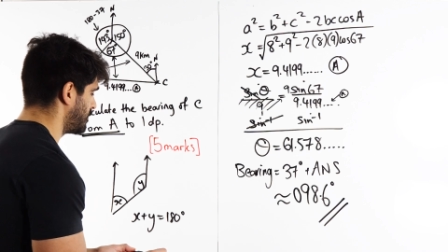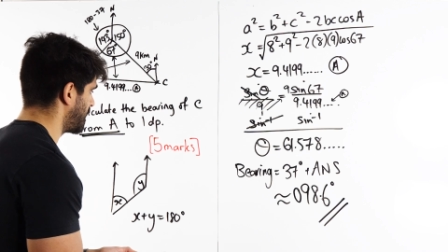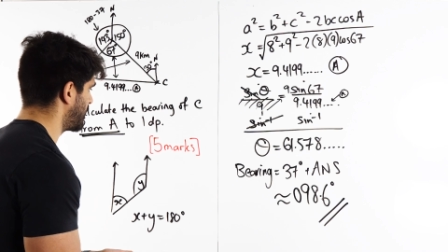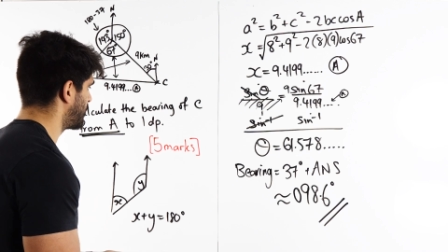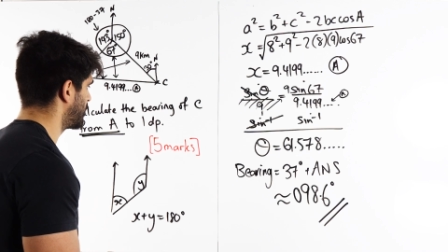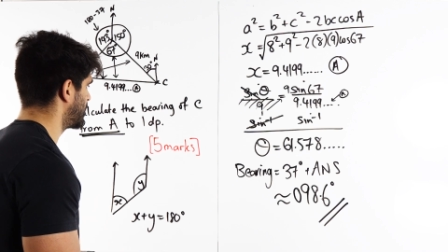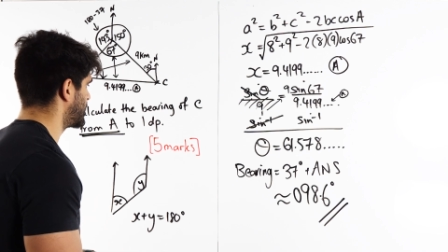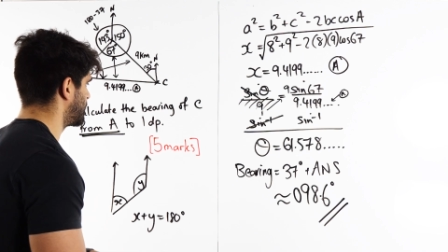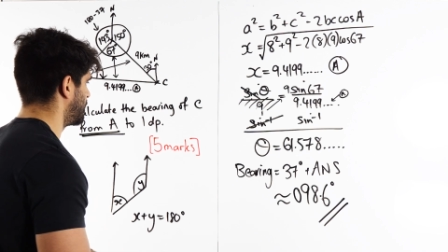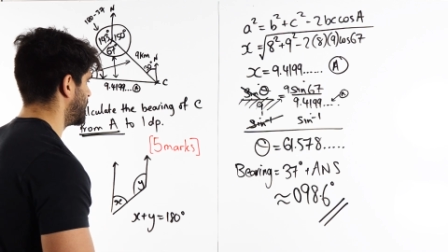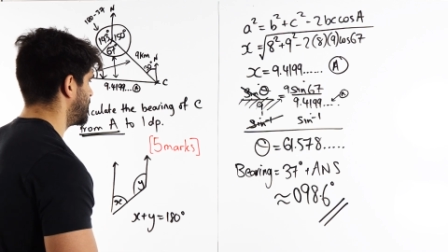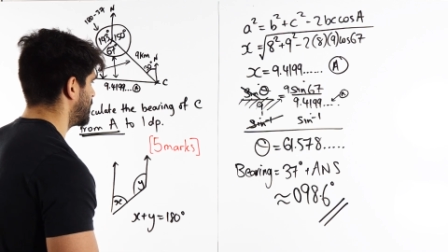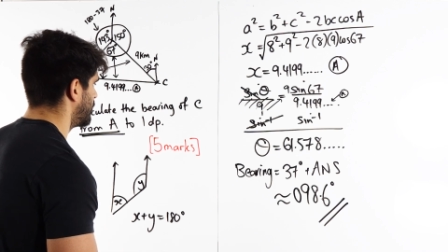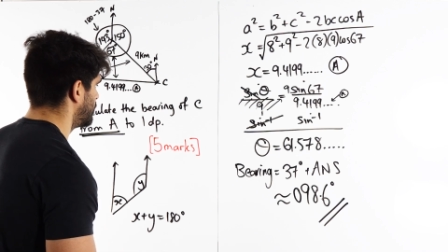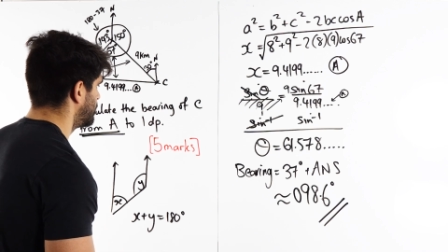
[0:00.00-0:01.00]
favorite this
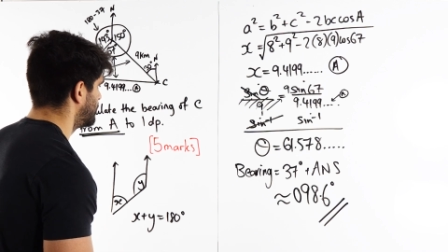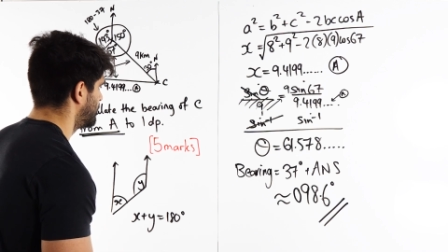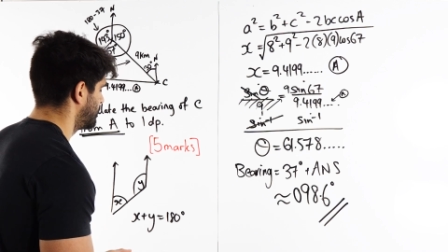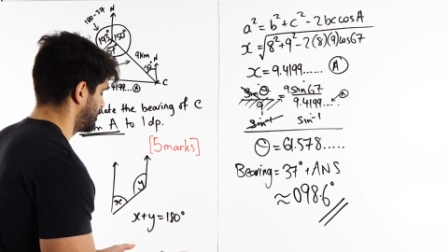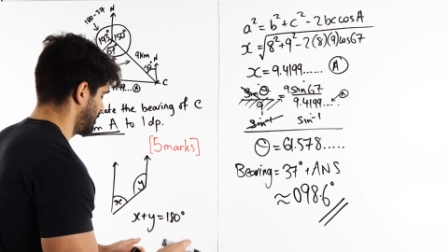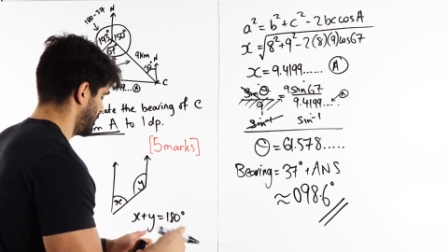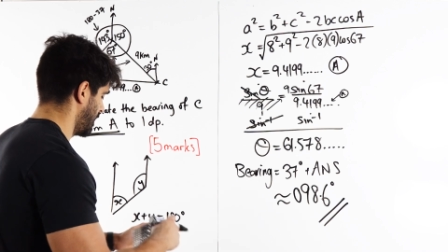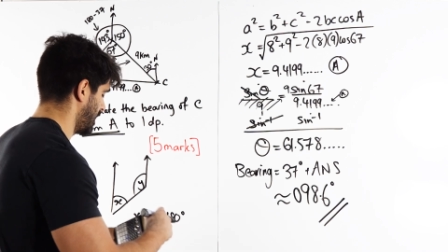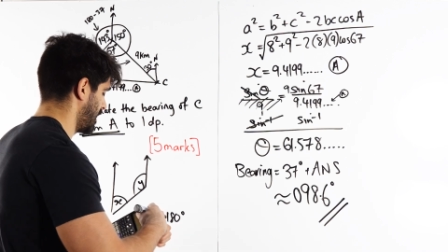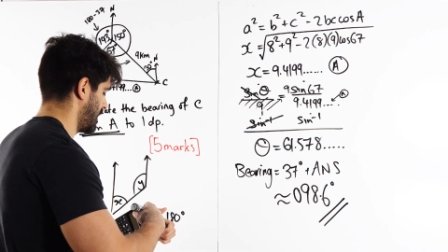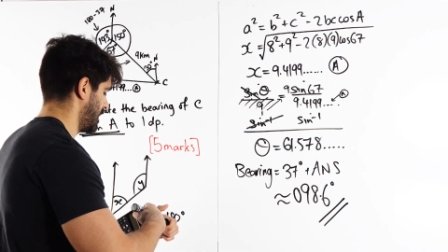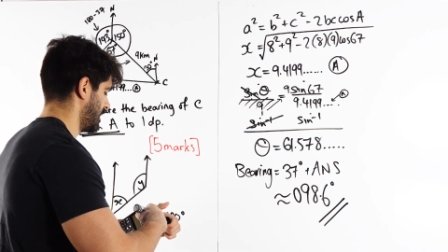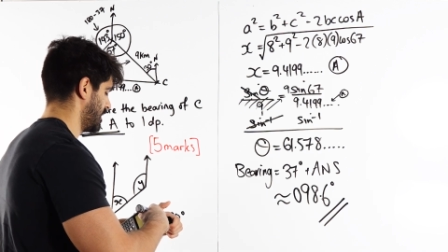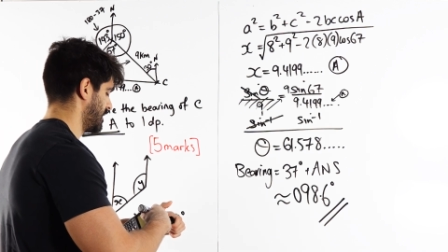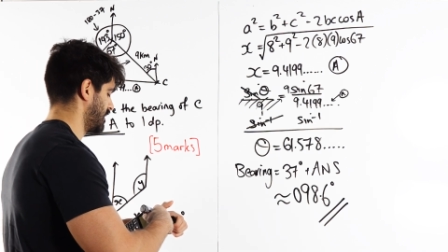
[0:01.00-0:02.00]
video
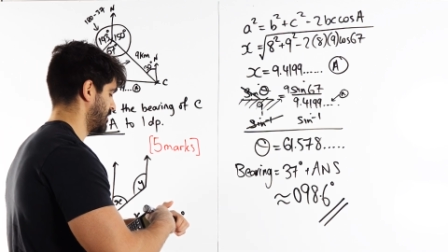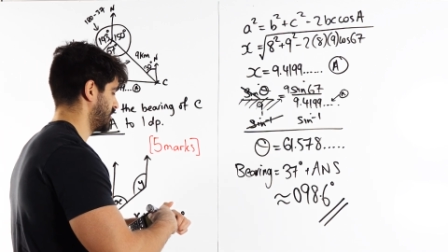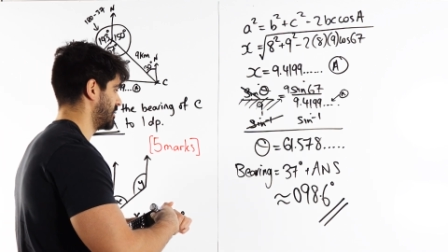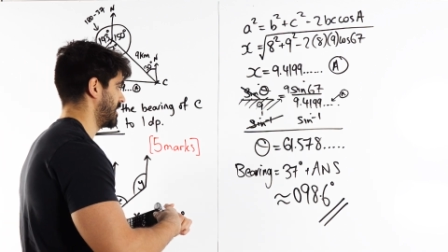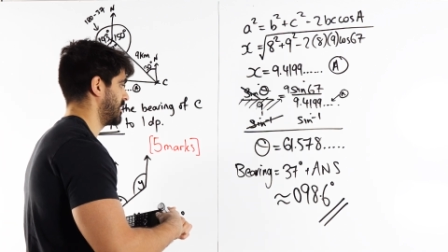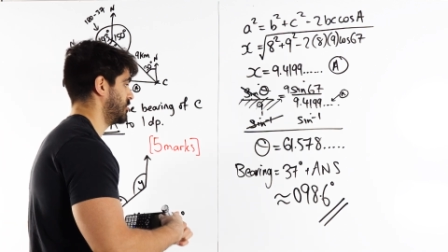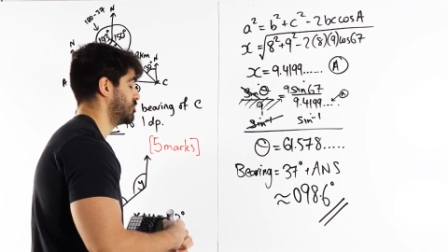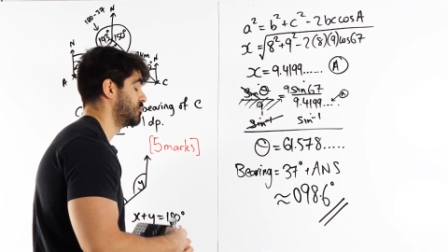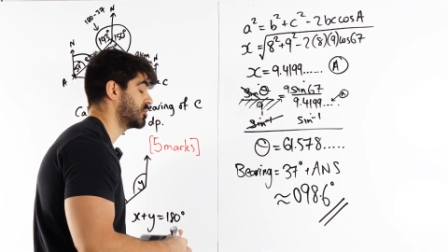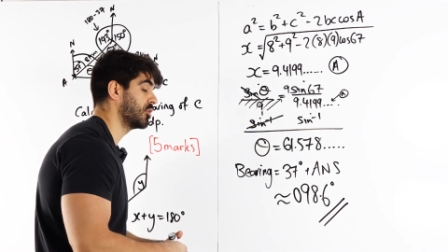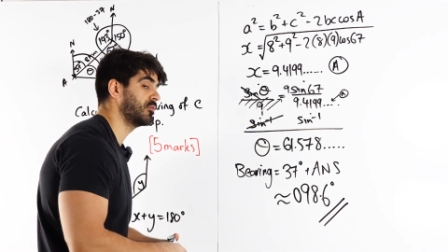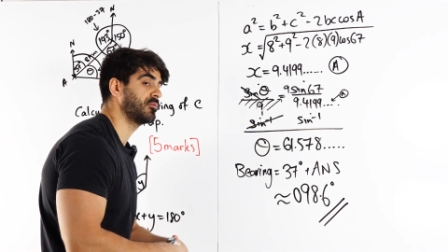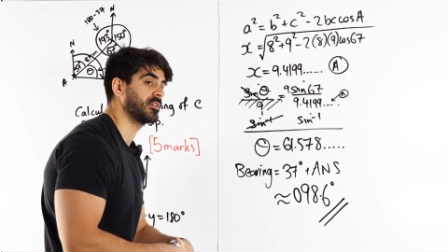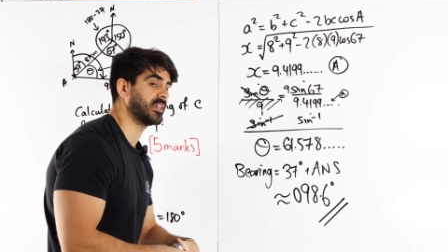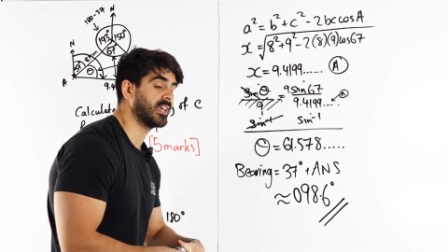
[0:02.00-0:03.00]
uh, so that you
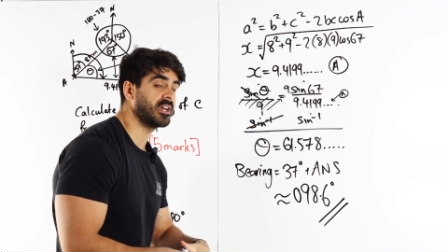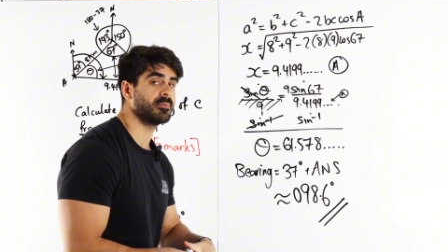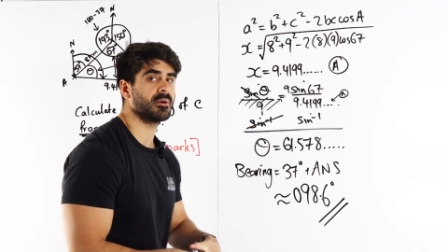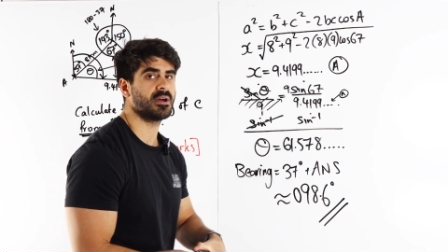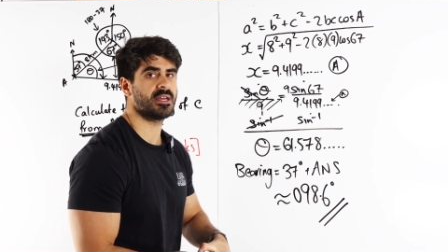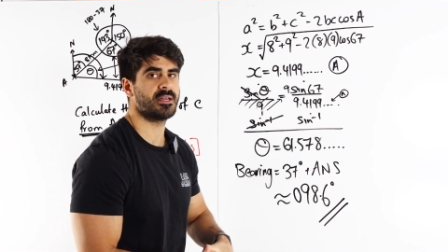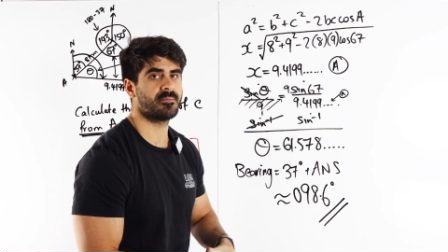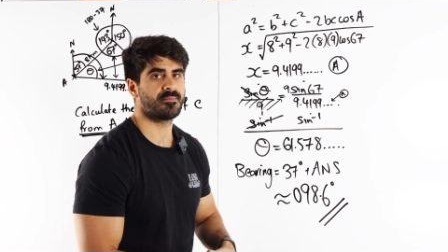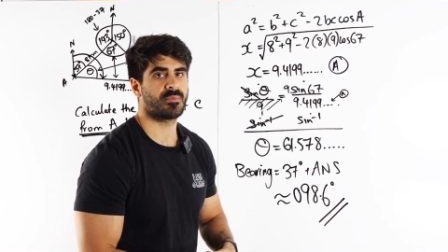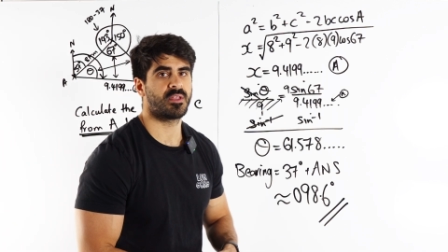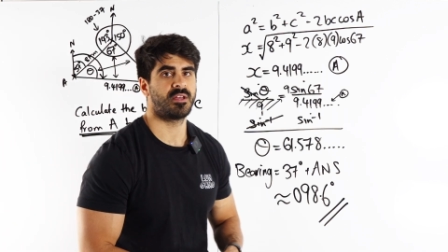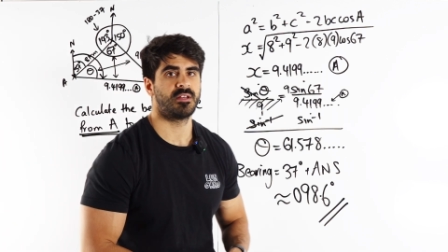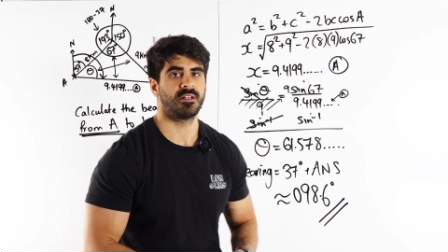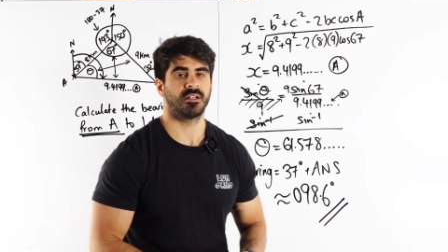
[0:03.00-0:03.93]
don't forget about it.